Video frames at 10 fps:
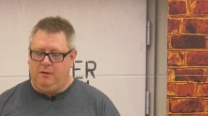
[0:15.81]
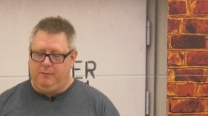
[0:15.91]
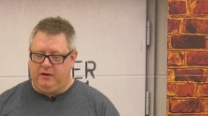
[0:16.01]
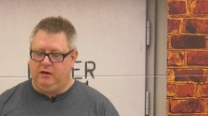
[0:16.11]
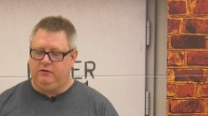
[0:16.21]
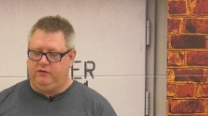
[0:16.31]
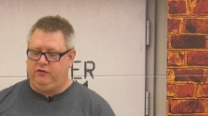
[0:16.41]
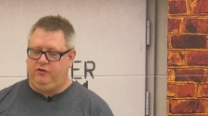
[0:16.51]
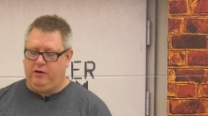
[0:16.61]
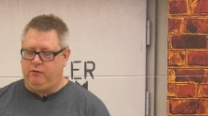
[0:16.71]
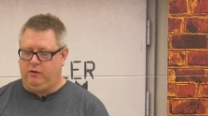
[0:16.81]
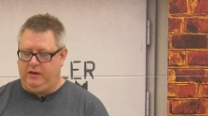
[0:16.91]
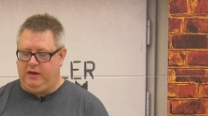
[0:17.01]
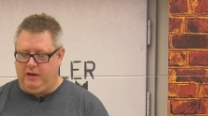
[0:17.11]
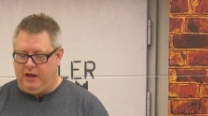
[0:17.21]
because it's
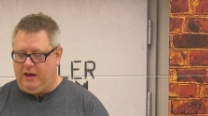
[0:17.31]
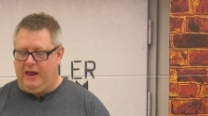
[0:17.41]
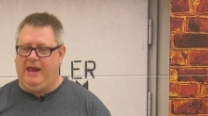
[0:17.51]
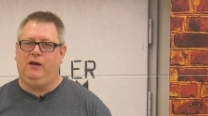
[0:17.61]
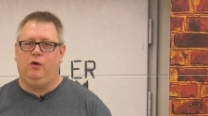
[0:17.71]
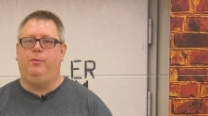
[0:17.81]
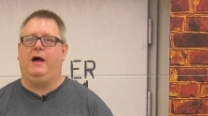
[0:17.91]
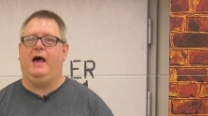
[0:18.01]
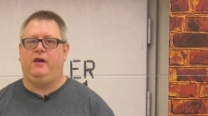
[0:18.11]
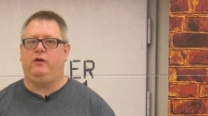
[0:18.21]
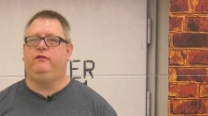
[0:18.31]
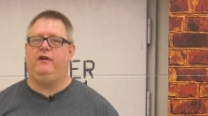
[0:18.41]
generally an angle pattern